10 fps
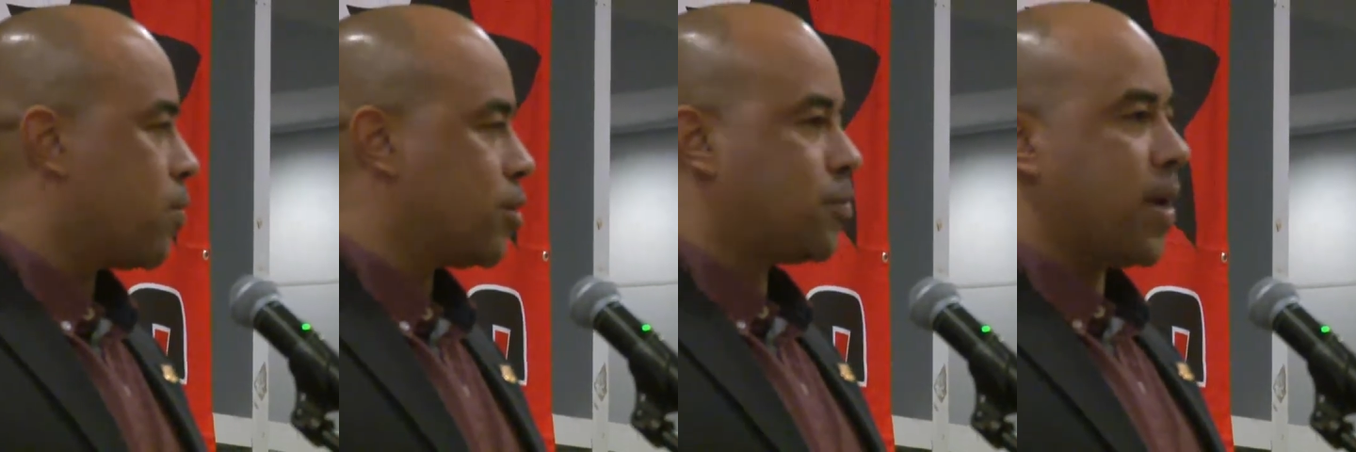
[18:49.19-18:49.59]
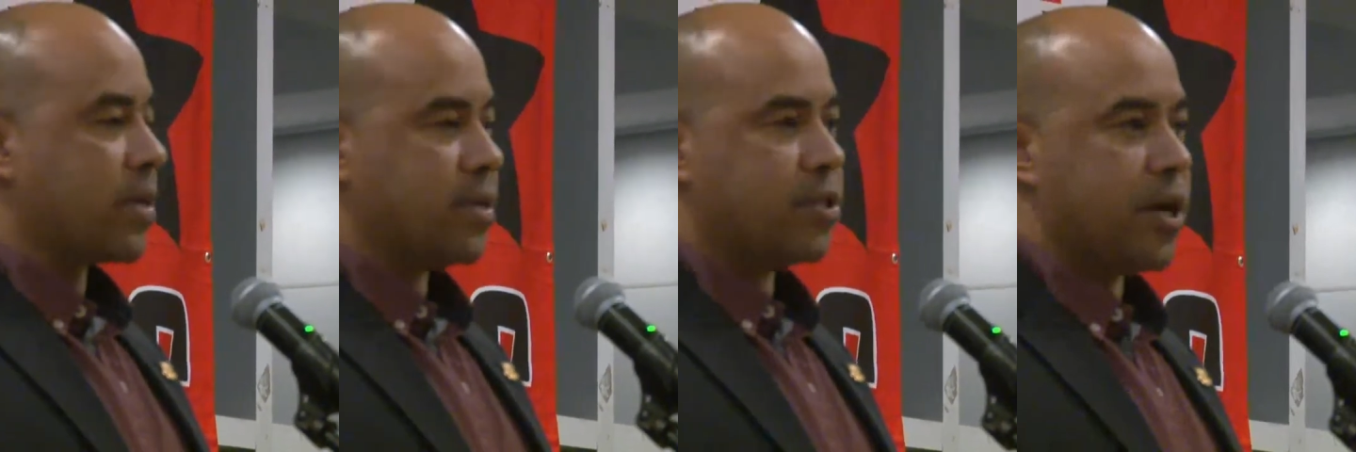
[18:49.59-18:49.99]

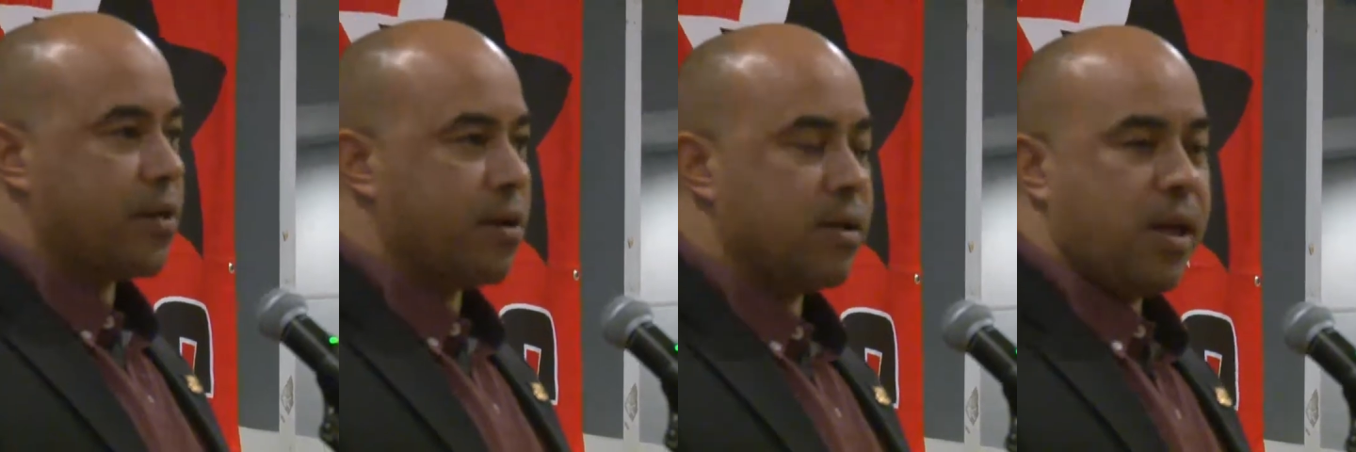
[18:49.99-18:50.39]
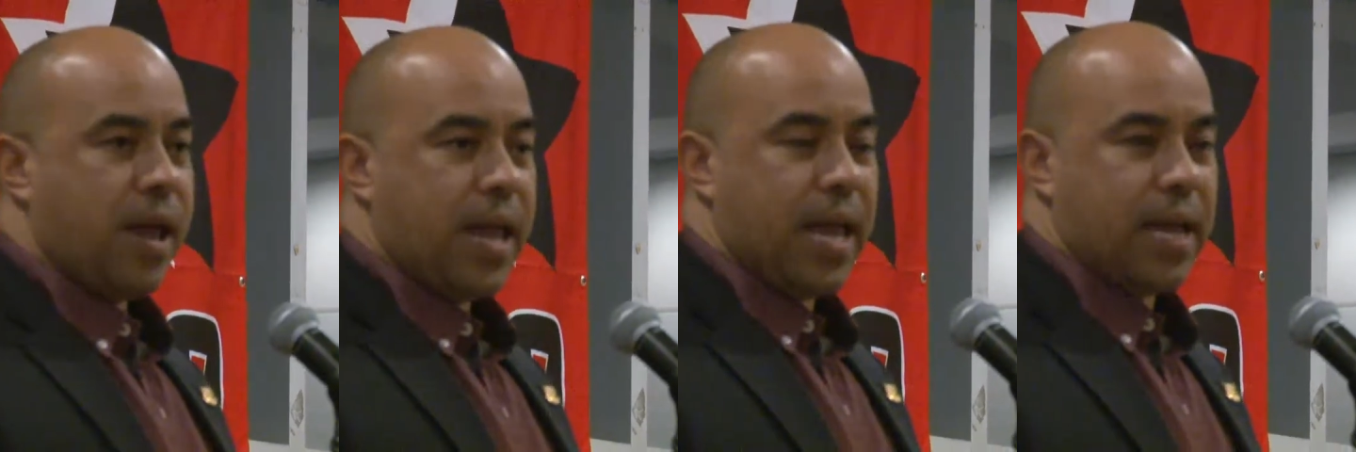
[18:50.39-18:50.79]
Respect each other,
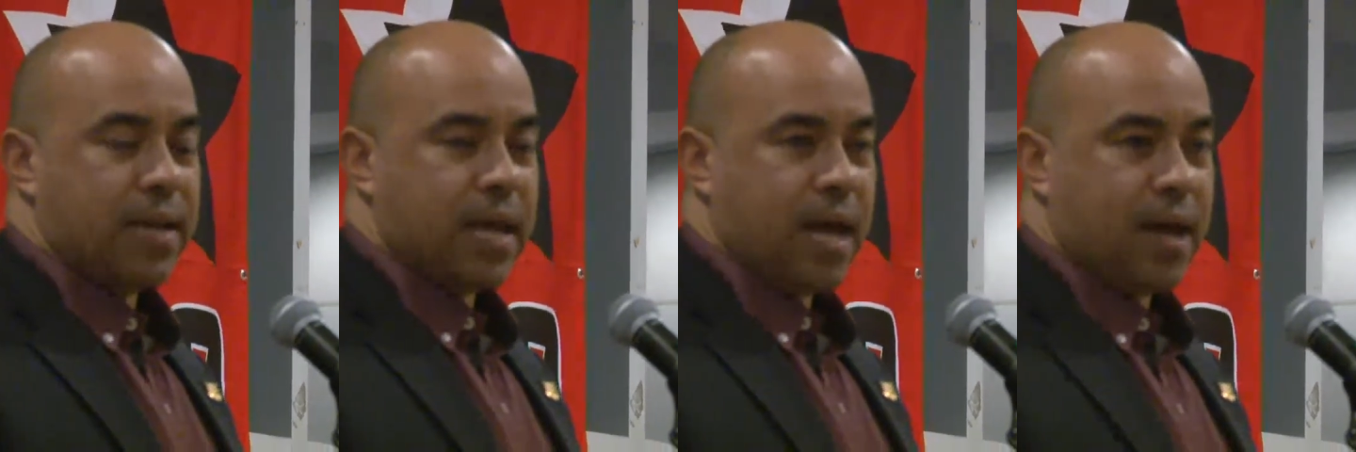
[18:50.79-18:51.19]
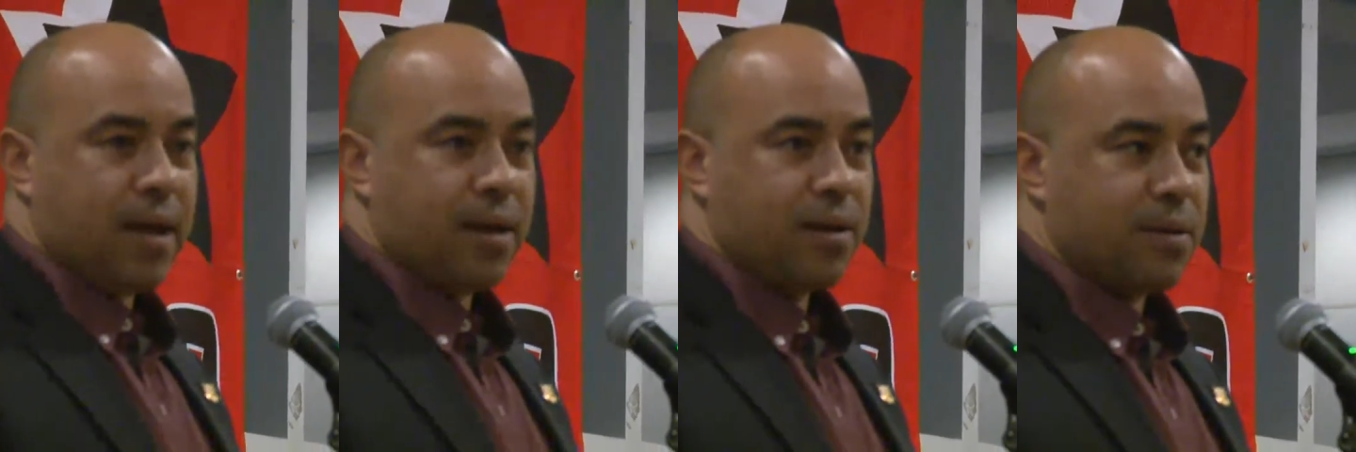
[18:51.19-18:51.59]

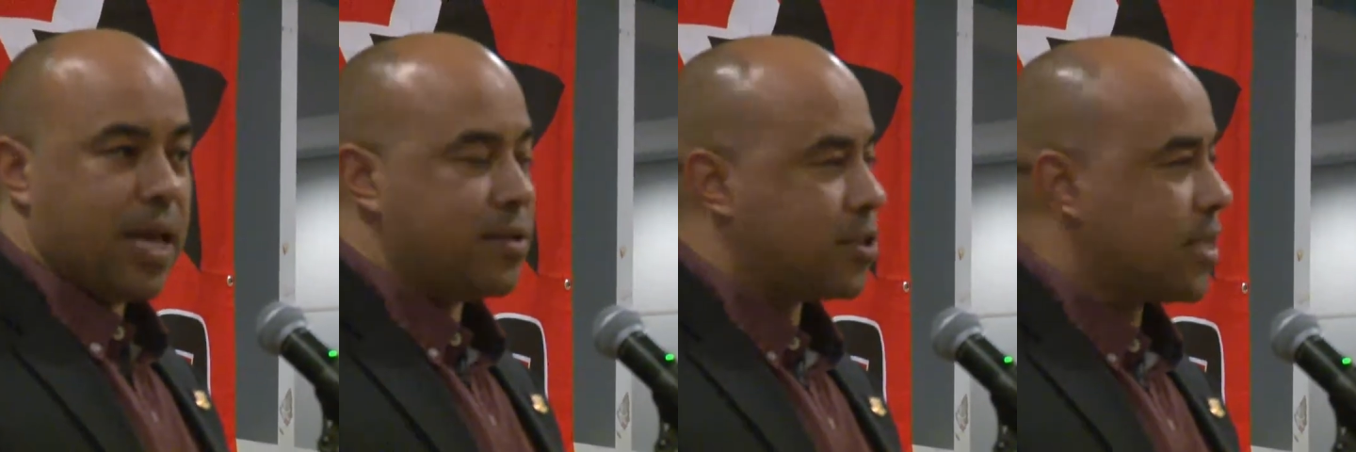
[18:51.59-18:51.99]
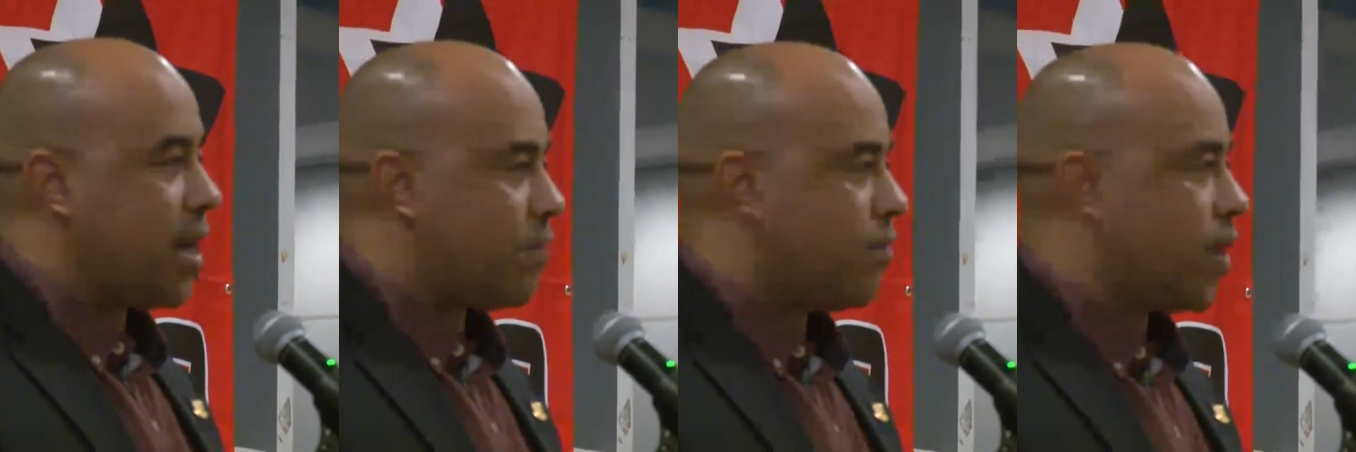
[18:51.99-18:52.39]
and just
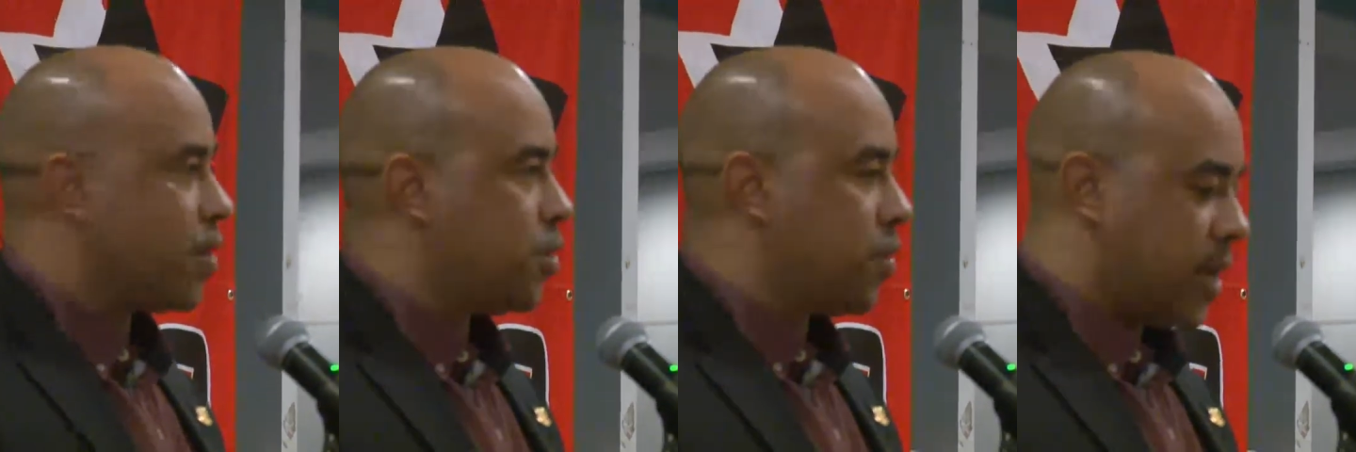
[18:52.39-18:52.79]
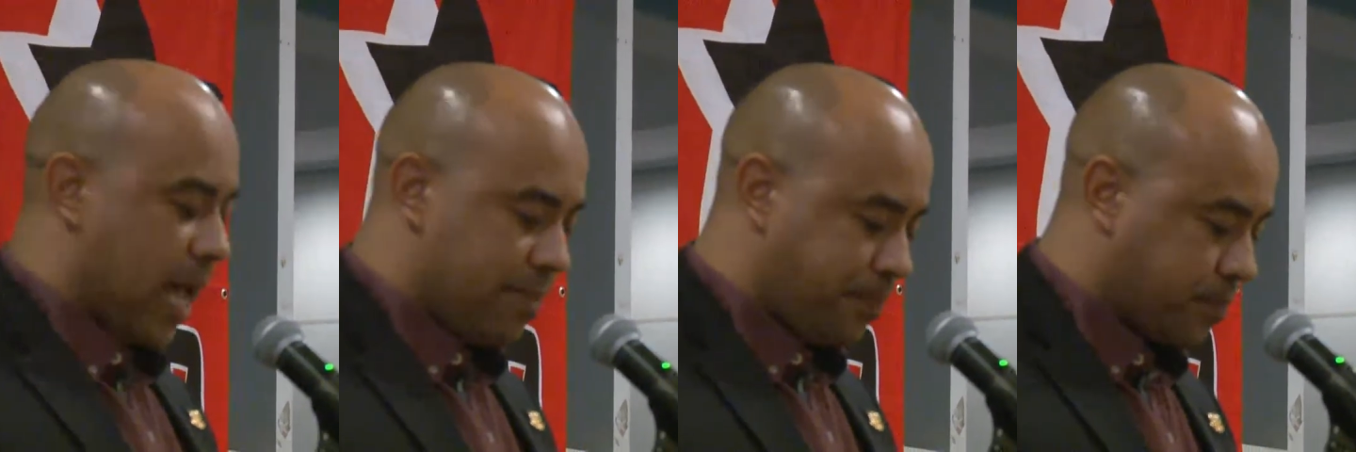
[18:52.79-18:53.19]
have fun doing
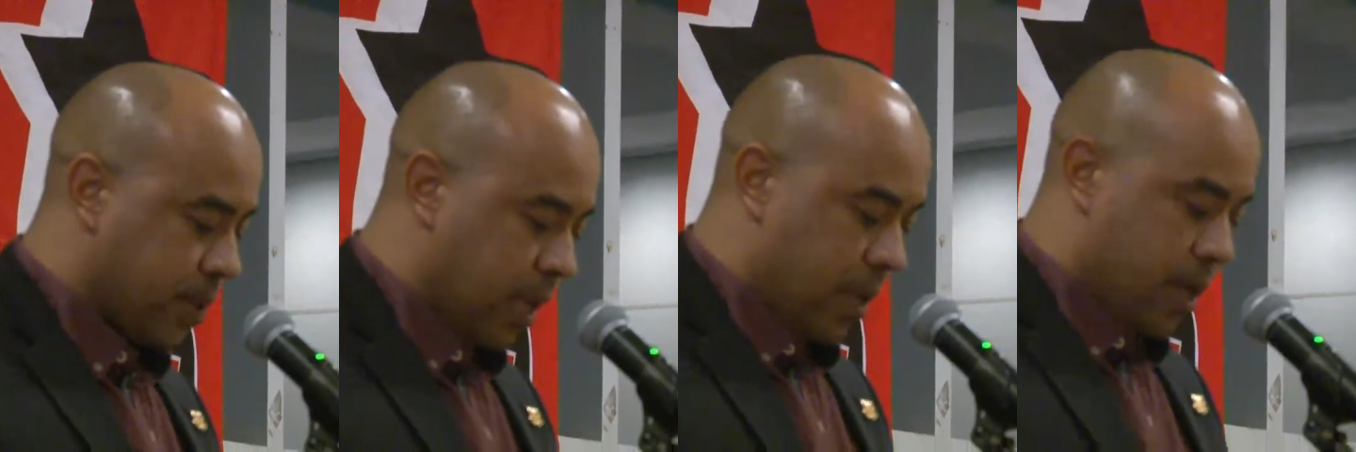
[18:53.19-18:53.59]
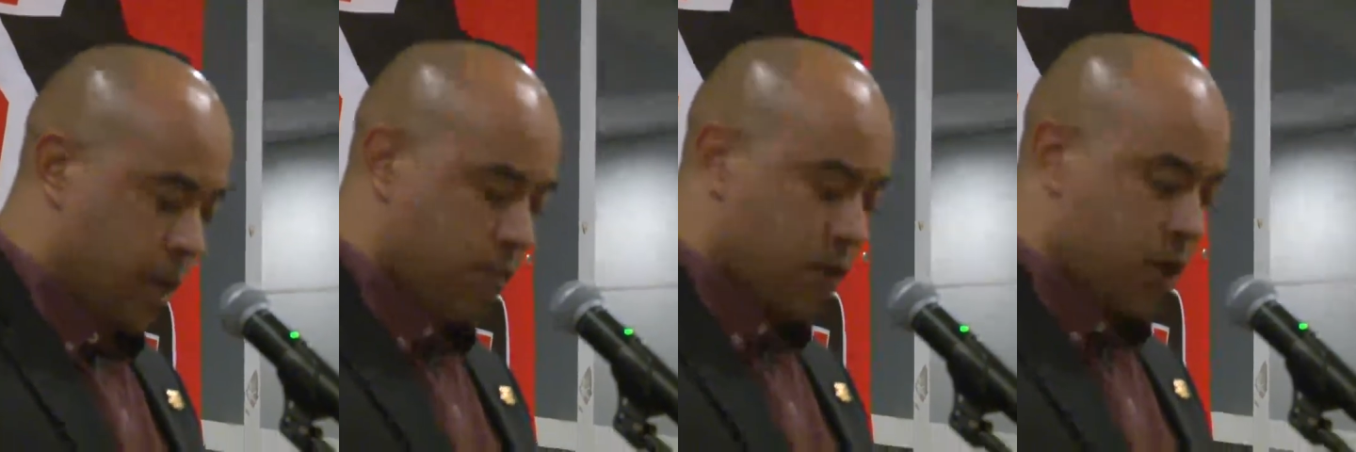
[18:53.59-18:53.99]
that. You
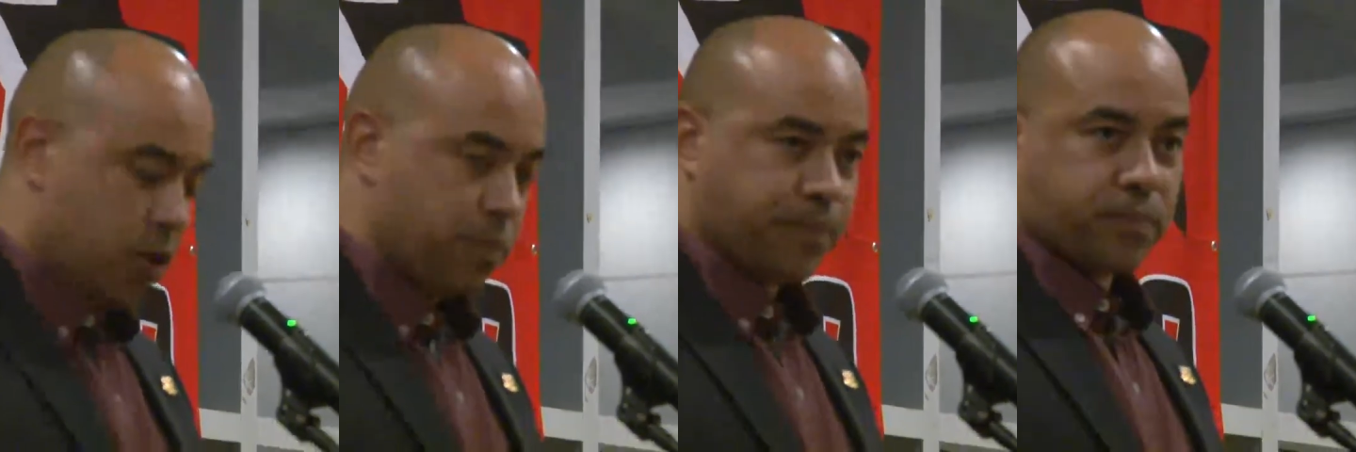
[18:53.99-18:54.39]
never know.